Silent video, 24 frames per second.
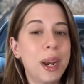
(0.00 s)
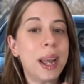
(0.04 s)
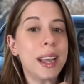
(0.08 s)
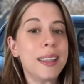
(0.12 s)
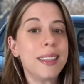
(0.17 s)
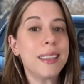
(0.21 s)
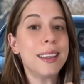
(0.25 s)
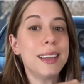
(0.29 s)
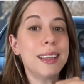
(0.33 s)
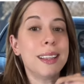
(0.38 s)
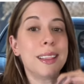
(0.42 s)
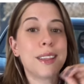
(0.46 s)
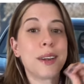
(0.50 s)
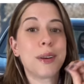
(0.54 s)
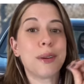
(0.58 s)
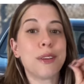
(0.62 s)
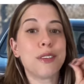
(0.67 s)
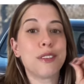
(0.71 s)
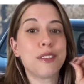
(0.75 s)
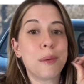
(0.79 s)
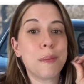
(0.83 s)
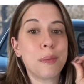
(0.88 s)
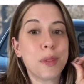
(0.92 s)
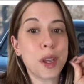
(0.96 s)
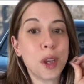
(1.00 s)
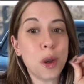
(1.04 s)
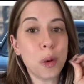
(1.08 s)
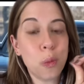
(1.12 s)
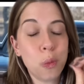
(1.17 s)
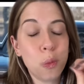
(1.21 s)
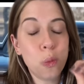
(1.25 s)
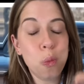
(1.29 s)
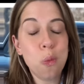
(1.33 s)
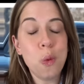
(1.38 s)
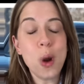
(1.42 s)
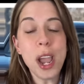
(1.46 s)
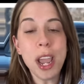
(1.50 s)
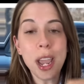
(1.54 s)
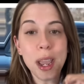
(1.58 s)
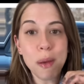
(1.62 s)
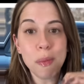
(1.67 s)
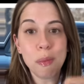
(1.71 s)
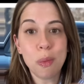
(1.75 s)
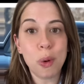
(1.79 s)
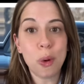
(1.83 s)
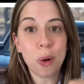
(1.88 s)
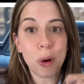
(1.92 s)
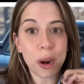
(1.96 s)
I think there is something way
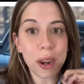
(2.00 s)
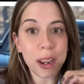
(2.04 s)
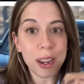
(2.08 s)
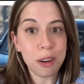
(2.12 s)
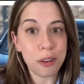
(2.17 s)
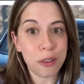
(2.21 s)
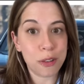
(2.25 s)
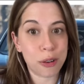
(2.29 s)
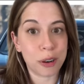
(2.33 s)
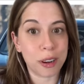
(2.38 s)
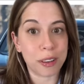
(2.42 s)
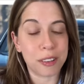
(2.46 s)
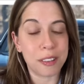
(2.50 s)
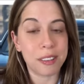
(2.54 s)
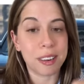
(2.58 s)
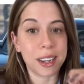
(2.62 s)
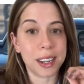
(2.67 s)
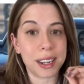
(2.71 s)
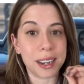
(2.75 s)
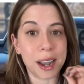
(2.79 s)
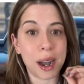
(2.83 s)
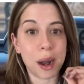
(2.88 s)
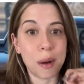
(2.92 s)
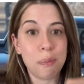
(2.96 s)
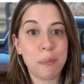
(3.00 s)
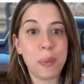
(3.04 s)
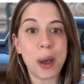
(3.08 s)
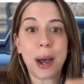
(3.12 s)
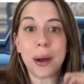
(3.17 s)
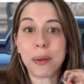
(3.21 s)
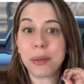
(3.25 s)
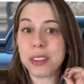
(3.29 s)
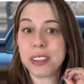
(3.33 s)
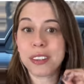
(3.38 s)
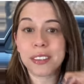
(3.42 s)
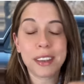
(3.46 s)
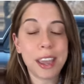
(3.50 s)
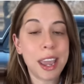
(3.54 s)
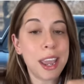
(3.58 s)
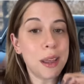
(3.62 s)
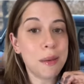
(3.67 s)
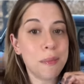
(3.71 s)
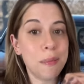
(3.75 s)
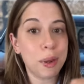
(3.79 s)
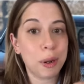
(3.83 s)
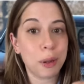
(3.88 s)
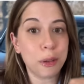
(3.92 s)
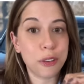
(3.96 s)
more interesting about this
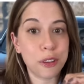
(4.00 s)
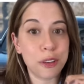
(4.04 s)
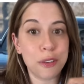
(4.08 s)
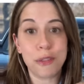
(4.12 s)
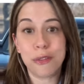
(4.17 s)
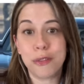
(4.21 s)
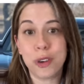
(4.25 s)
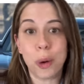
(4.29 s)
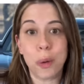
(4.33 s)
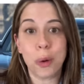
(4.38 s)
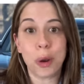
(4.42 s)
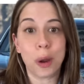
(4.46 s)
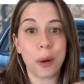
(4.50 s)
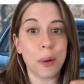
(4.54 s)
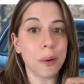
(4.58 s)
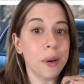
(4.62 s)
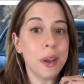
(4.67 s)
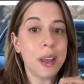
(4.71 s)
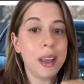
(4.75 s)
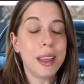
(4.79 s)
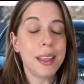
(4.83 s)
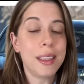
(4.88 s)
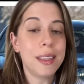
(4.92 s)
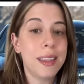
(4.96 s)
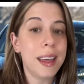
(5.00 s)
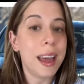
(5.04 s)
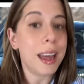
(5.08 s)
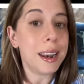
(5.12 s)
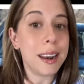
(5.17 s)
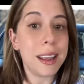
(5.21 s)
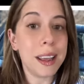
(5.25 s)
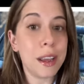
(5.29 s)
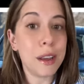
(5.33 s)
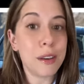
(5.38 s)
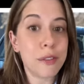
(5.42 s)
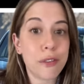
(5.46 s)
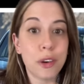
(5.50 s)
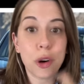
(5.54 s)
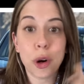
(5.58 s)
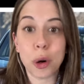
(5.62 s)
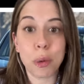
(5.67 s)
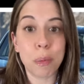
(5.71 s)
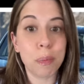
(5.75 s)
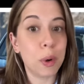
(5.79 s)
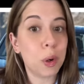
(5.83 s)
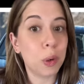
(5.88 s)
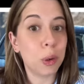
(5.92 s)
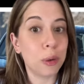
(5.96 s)
Kate Middleton photo than if her
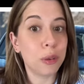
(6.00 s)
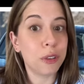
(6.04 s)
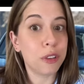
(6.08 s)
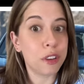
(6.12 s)
moles